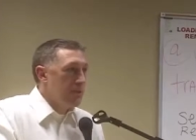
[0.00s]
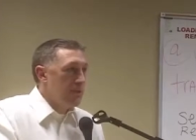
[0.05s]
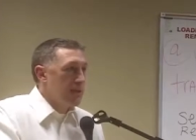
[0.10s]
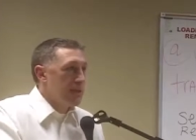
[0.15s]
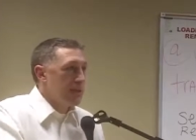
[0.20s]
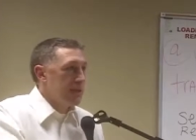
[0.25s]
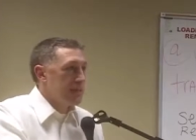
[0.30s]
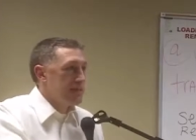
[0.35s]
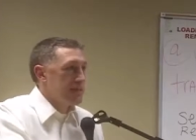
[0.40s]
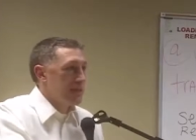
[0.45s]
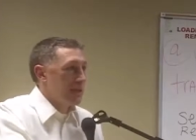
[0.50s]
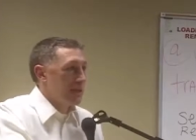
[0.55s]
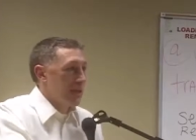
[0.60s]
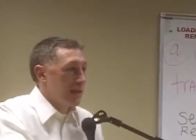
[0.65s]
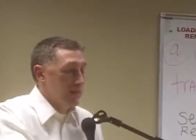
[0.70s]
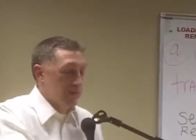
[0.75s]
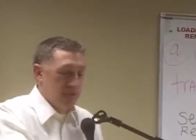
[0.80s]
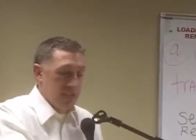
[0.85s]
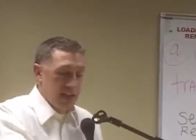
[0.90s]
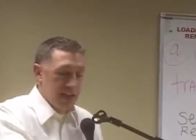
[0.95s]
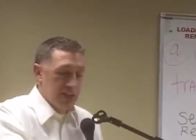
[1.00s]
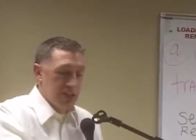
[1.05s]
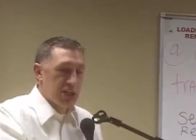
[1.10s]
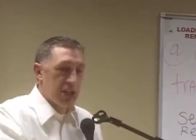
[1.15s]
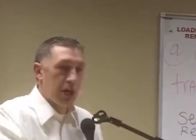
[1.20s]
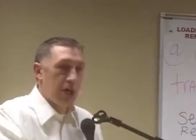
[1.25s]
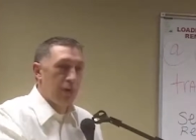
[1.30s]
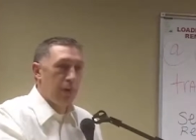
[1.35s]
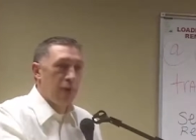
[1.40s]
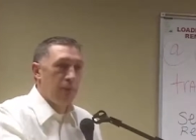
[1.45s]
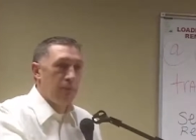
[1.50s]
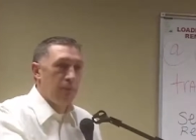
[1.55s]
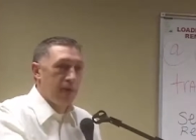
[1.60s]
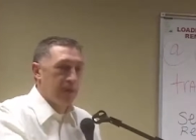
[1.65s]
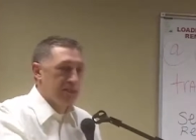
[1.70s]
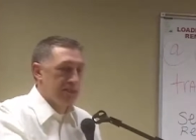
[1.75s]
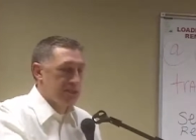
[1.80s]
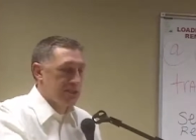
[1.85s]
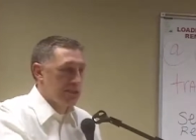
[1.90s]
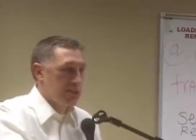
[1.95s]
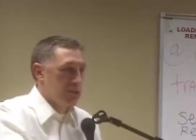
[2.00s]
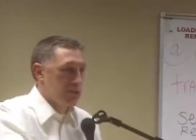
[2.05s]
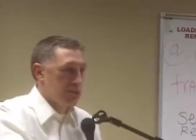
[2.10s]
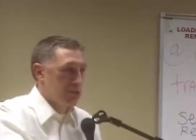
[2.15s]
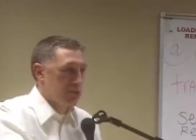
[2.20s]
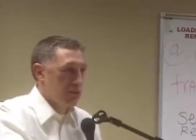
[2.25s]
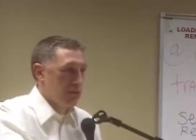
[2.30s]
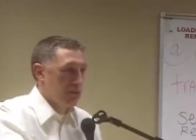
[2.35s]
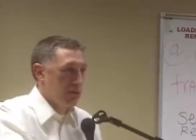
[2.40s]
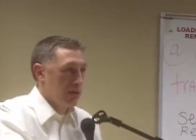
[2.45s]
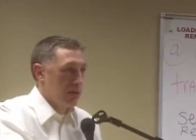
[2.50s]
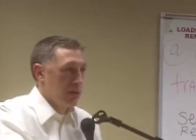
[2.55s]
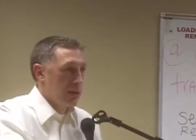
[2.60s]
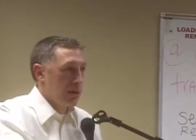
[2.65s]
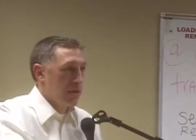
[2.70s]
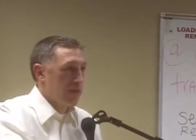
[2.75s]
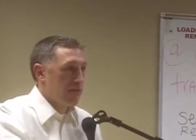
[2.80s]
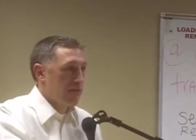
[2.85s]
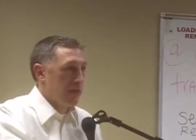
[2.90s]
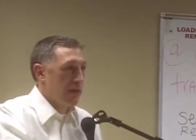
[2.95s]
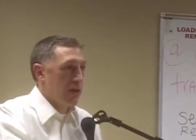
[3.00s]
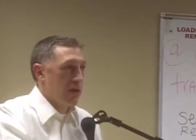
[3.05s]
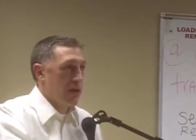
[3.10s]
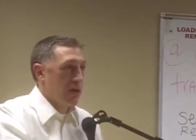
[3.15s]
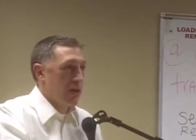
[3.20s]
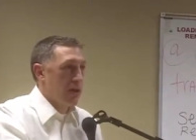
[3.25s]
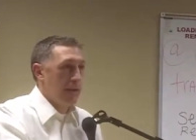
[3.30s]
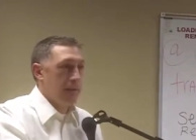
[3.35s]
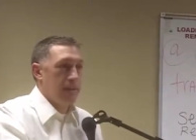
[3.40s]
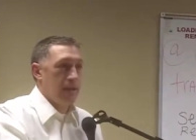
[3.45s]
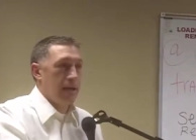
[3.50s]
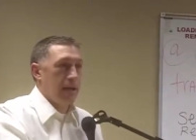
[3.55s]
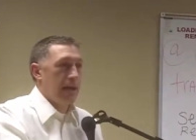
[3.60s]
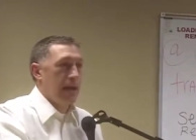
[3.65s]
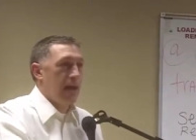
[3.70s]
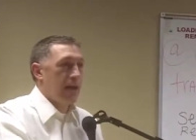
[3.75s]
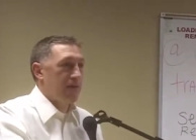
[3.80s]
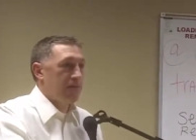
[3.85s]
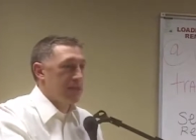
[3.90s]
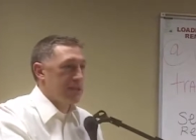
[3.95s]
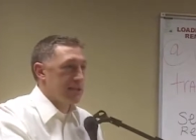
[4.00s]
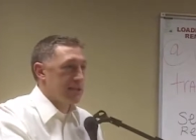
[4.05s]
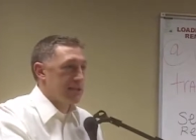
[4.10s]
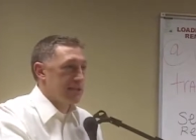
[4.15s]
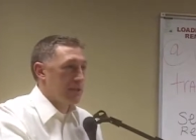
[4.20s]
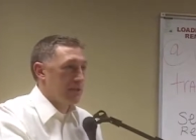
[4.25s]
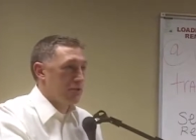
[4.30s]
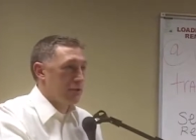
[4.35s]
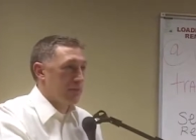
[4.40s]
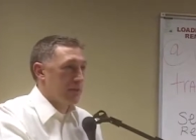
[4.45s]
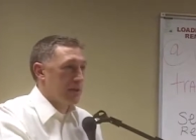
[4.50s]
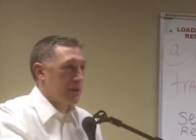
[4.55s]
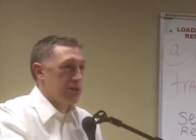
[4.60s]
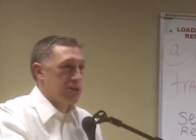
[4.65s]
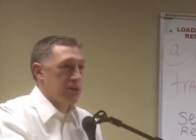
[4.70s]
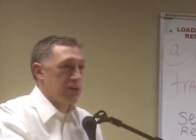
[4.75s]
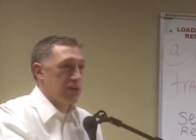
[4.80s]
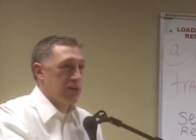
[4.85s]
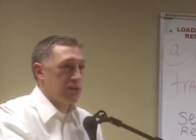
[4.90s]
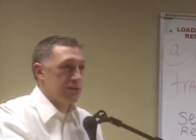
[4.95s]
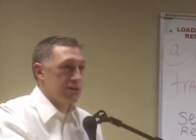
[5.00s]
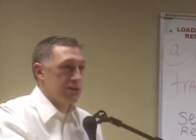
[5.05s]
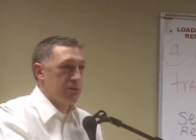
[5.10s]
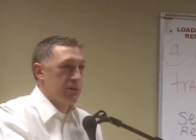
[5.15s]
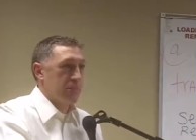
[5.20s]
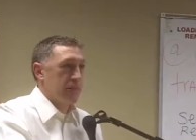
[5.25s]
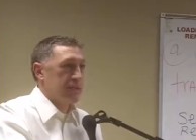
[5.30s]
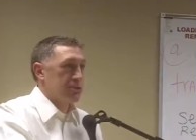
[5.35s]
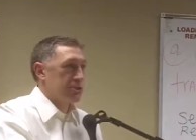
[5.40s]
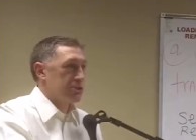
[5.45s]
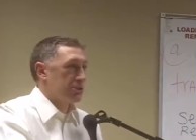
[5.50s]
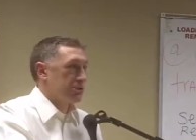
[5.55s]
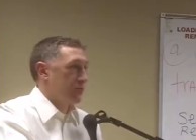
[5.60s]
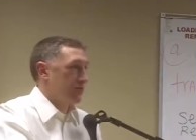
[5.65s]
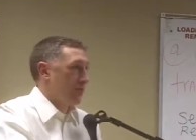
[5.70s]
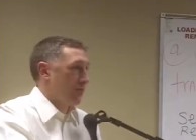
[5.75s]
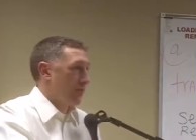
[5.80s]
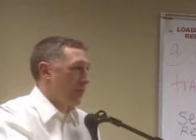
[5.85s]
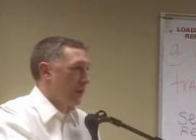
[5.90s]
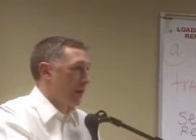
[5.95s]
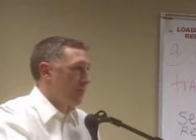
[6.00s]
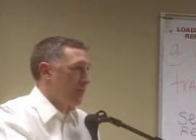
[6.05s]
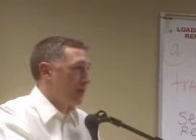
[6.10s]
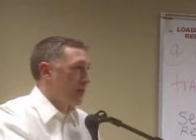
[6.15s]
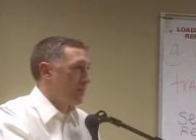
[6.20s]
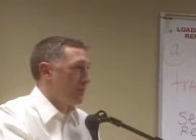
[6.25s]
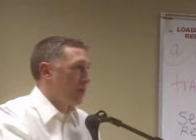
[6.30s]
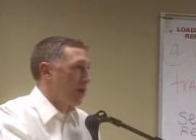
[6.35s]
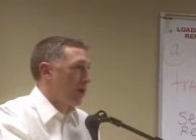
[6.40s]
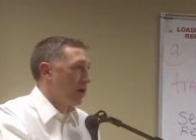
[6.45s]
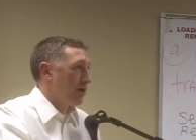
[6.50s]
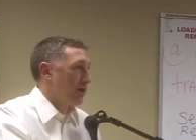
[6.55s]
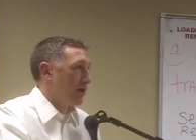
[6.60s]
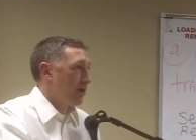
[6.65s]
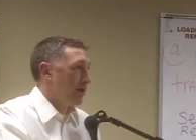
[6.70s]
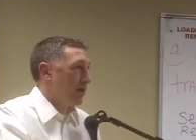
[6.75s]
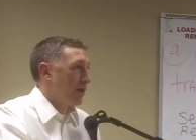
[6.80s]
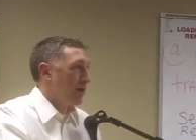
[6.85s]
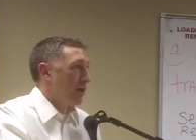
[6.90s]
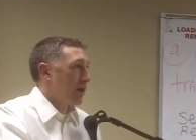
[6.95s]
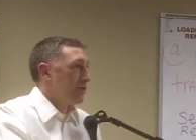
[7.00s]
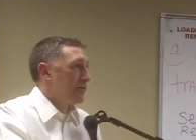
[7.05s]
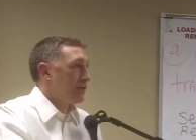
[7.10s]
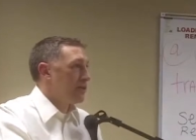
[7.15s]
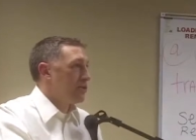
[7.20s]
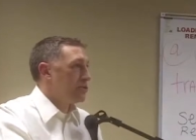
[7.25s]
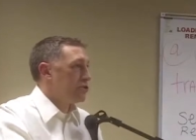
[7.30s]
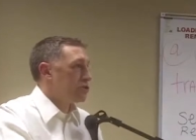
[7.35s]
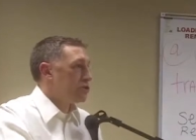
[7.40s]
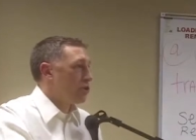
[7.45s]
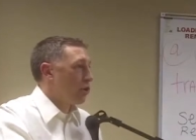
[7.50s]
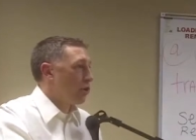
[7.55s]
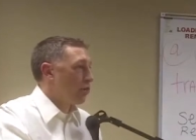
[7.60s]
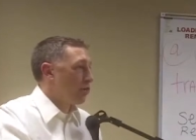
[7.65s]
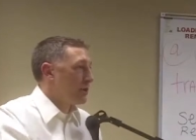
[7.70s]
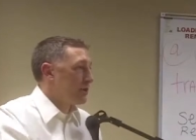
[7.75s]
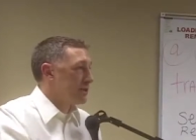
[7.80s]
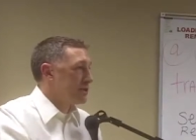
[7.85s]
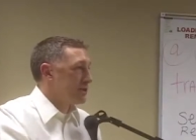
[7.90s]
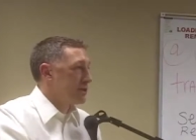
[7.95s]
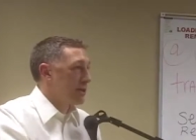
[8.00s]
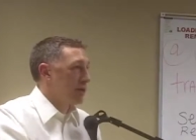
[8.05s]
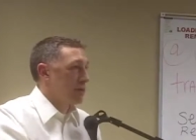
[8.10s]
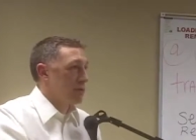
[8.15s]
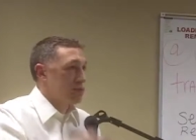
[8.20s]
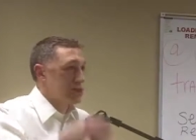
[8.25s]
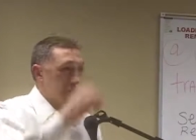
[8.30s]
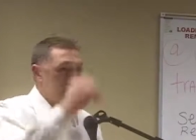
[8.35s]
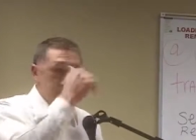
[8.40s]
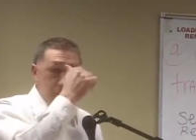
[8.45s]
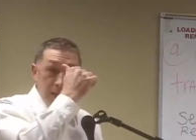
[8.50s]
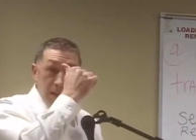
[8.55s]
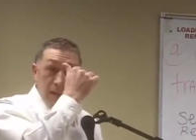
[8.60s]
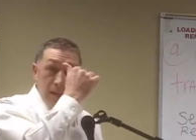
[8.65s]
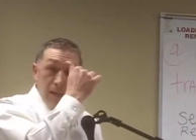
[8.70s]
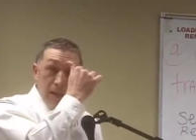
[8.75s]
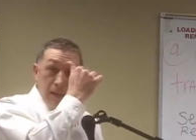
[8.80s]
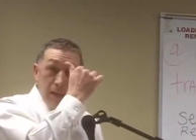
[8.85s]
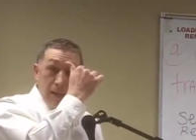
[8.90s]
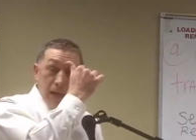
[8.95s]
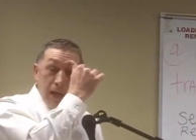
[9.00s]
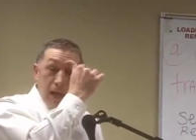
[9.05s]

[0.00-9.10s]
Because if they share our message, if they're a, an advocacy group that shares a message of the Republican Party, then there's no reason that we should be